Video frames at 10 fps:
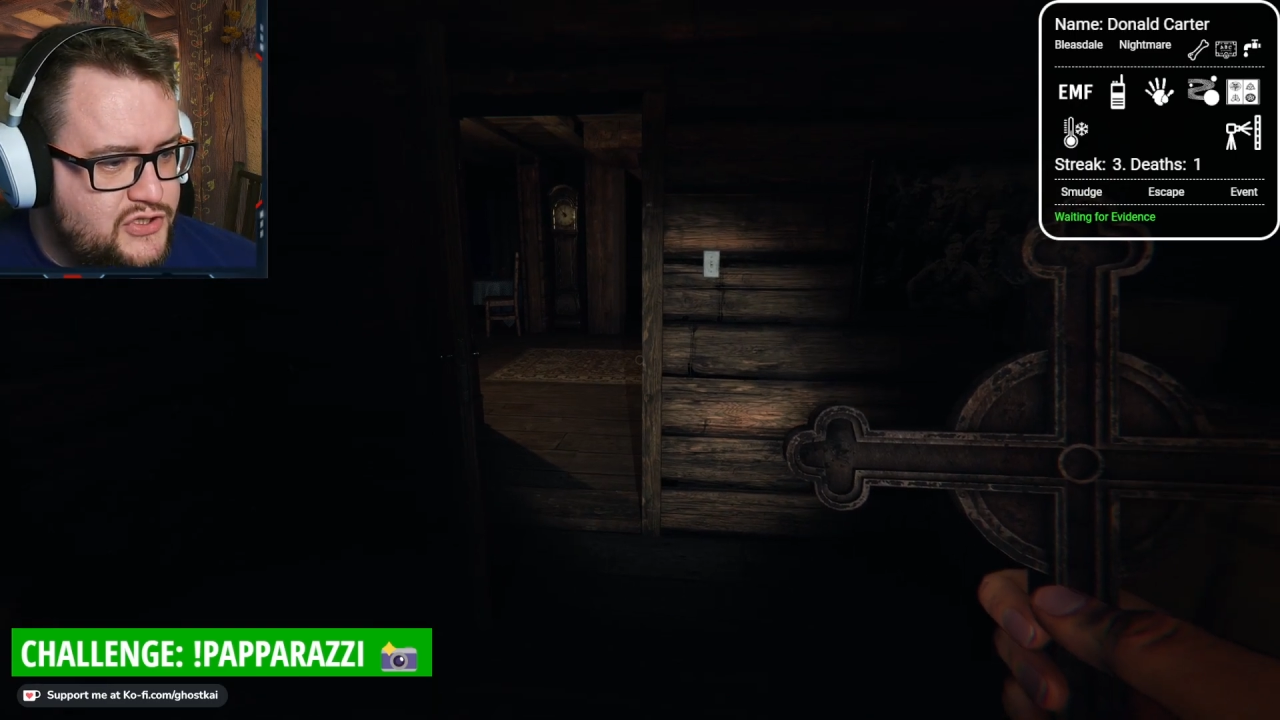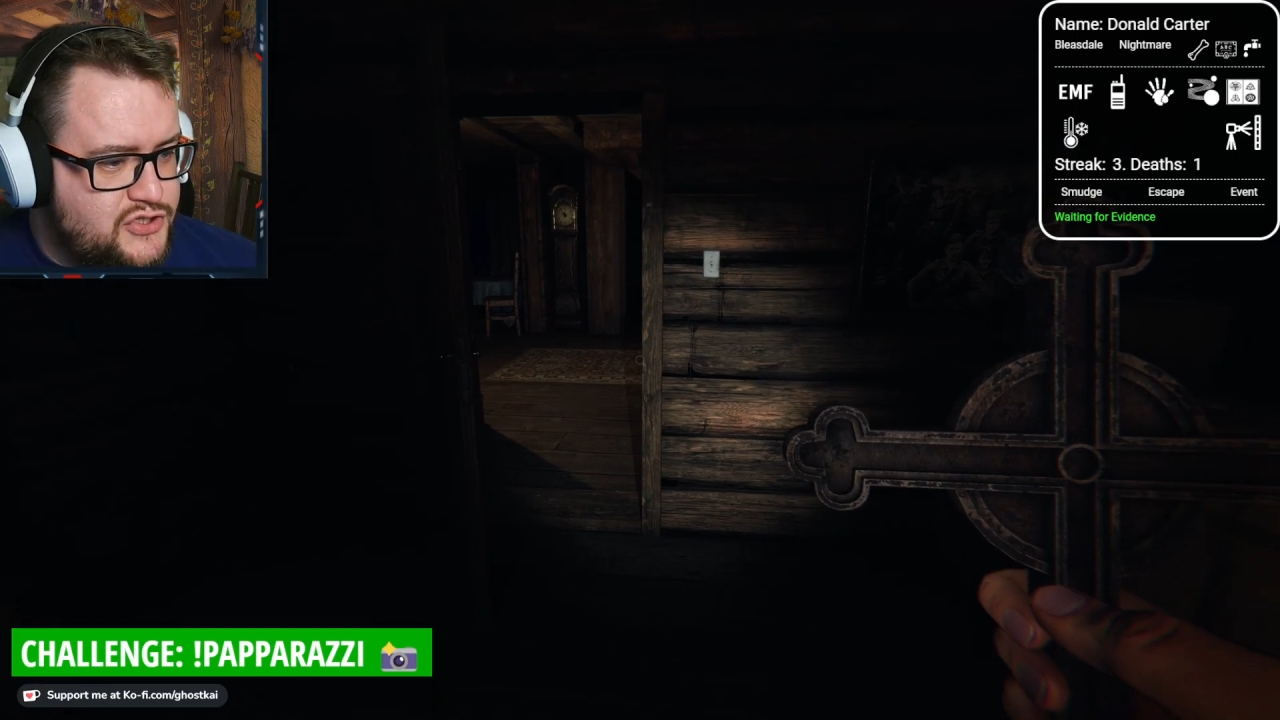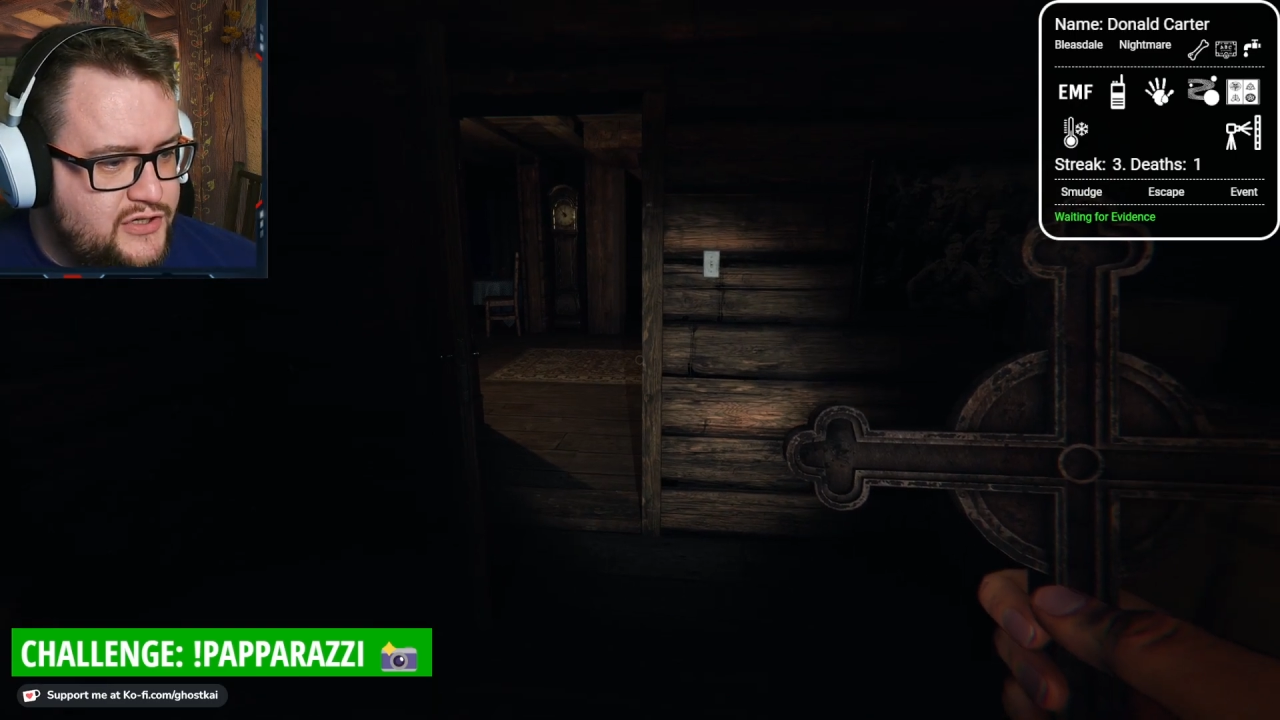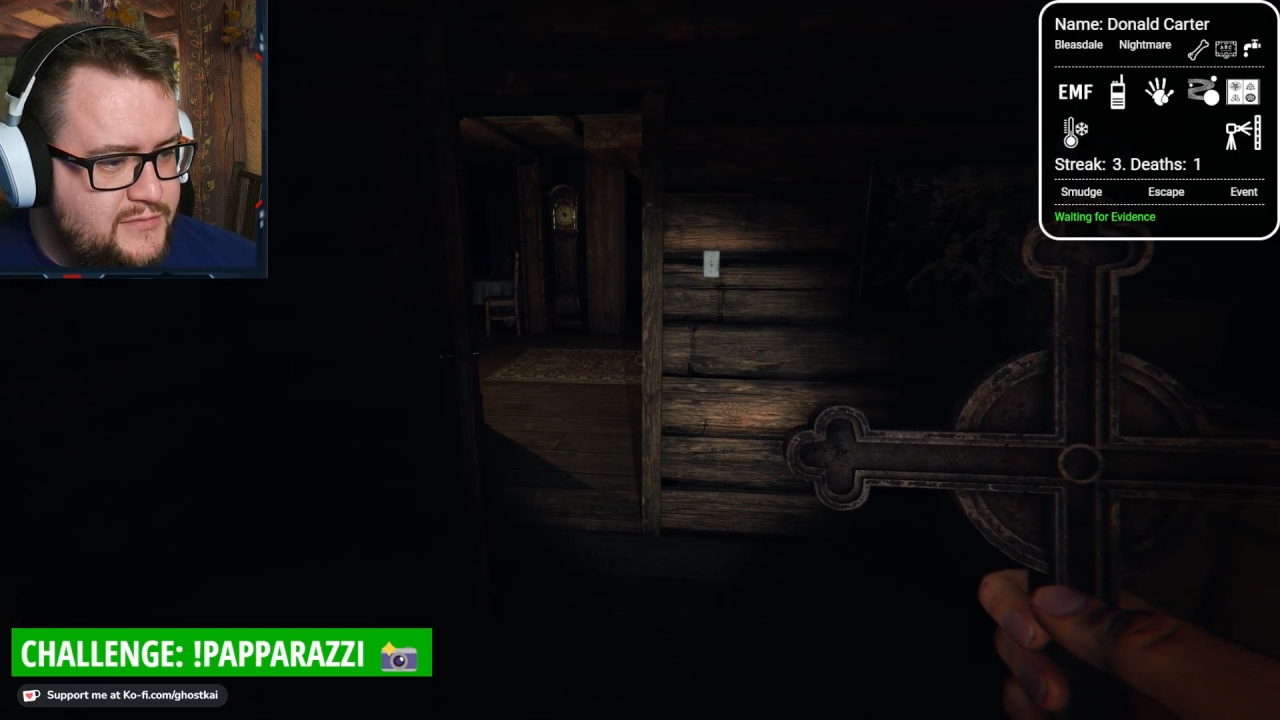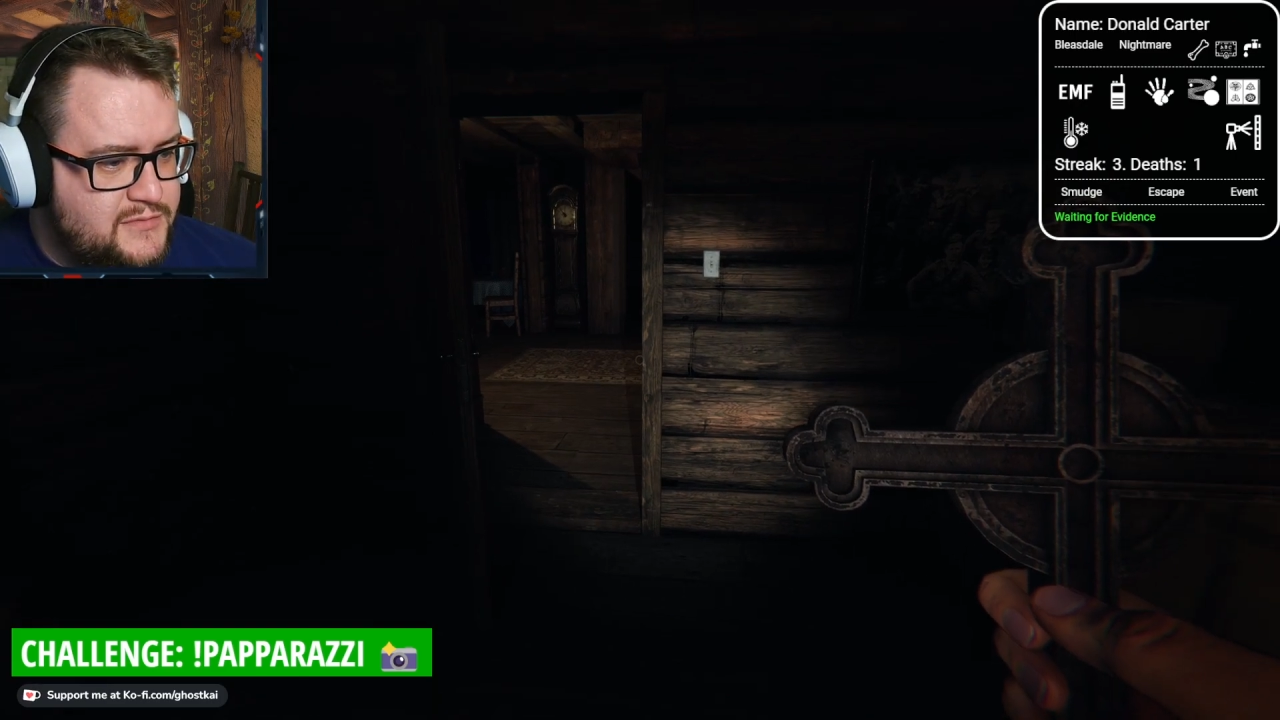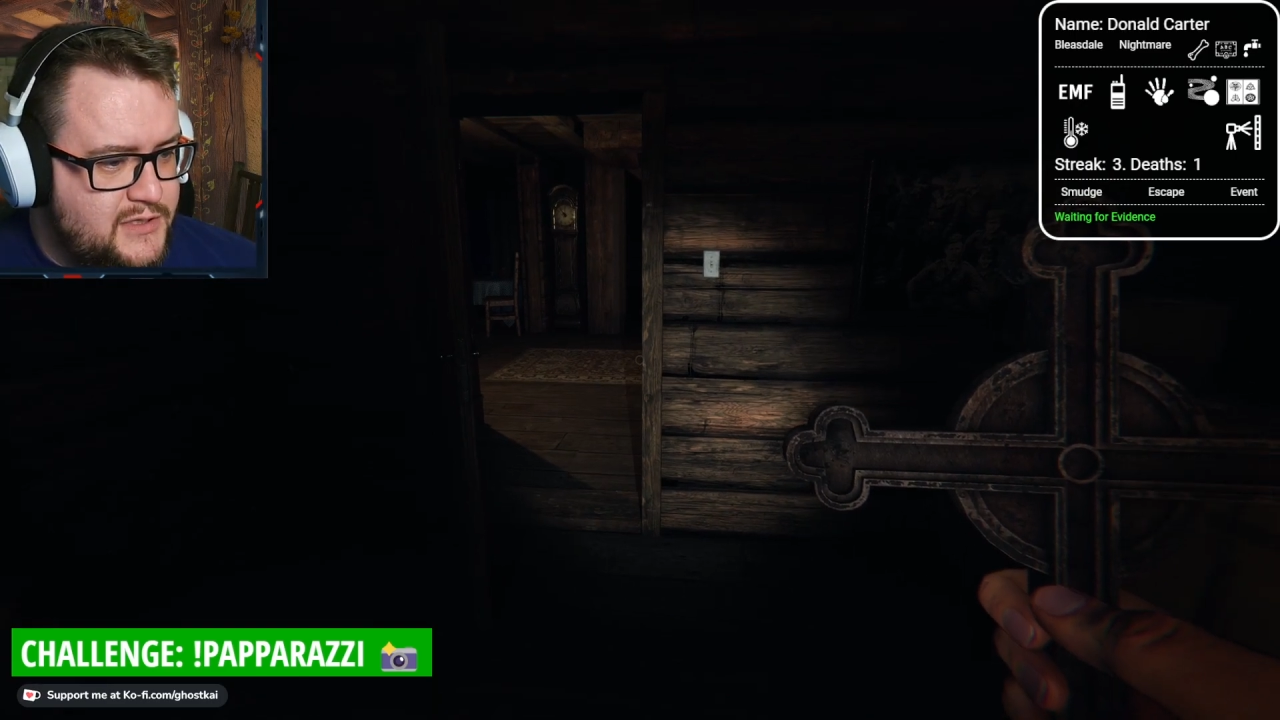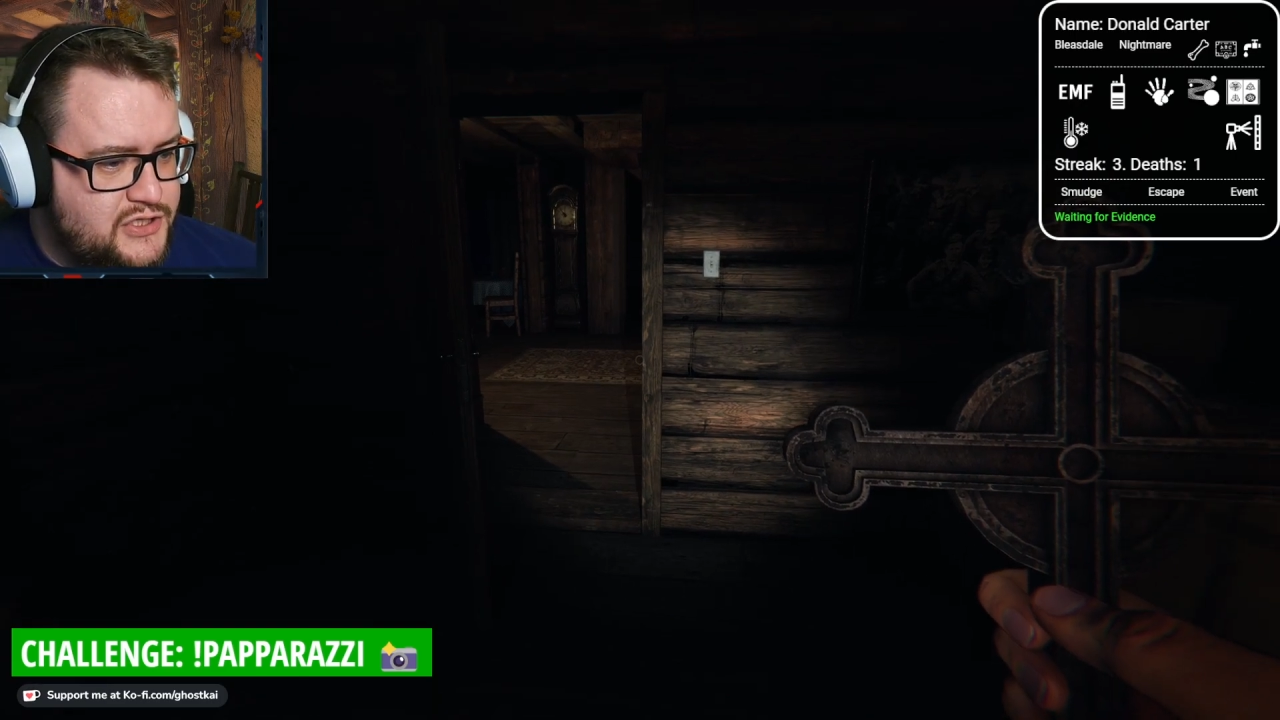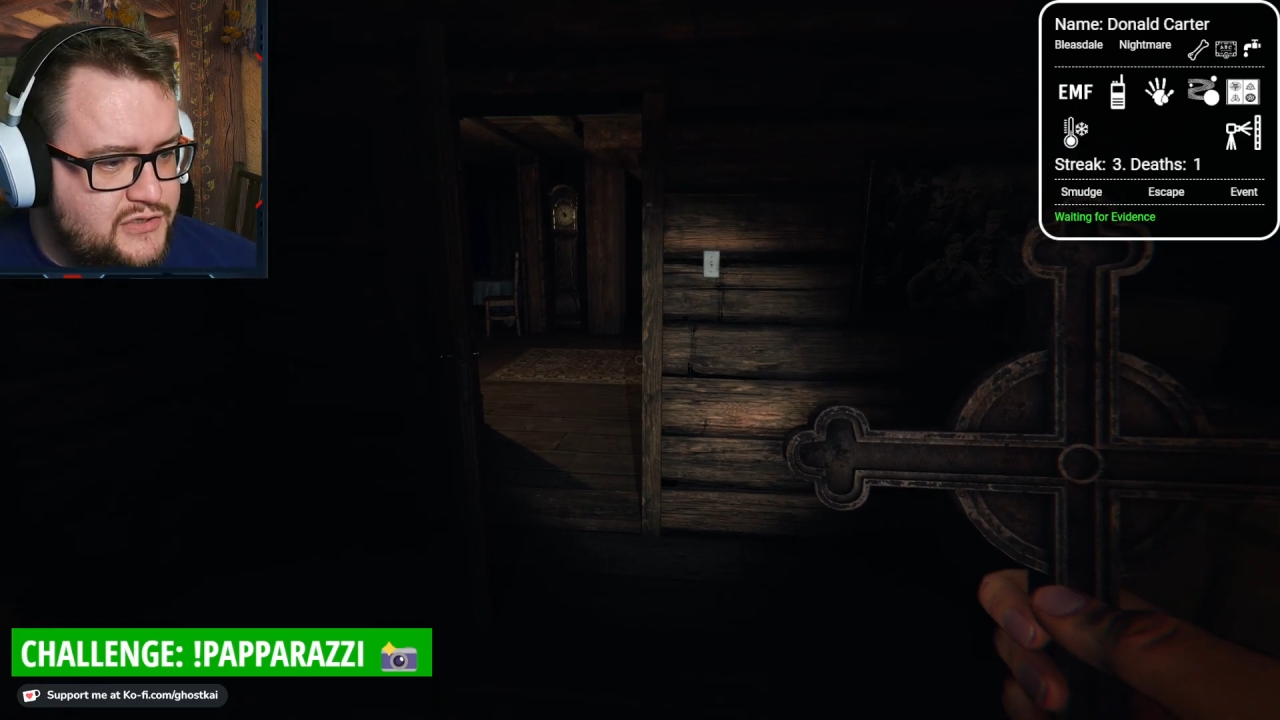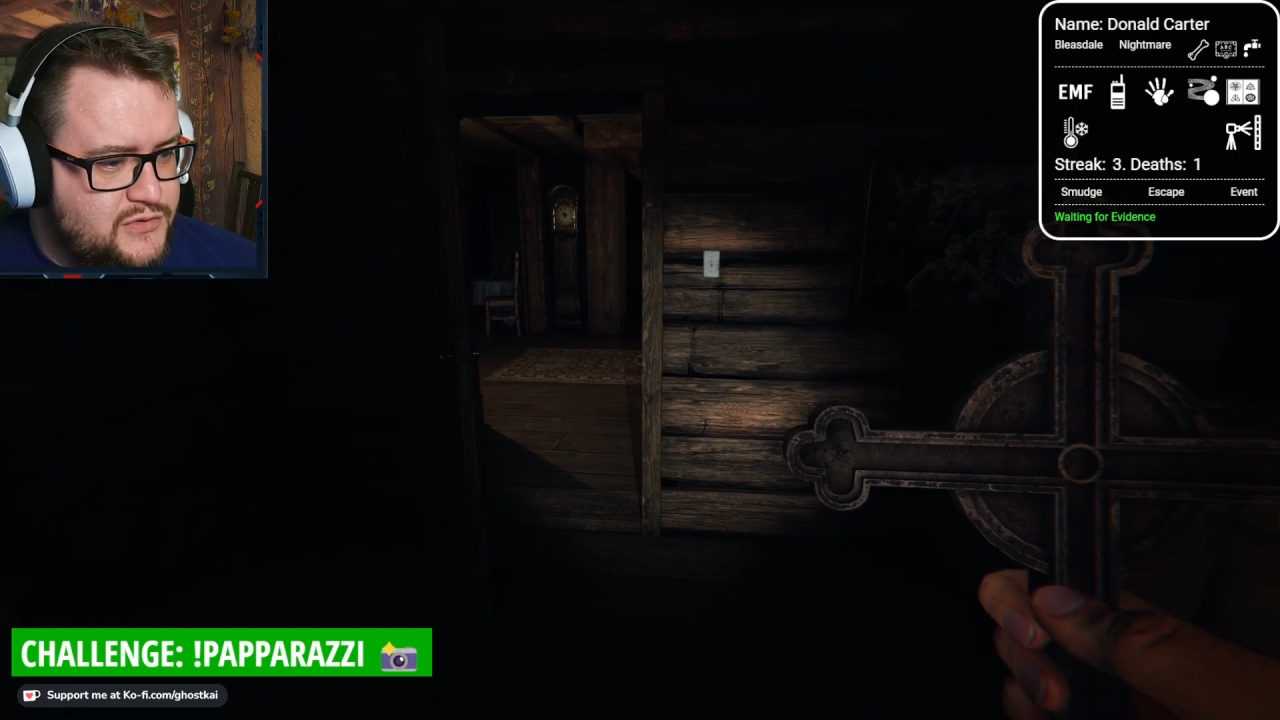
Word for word: the streams much due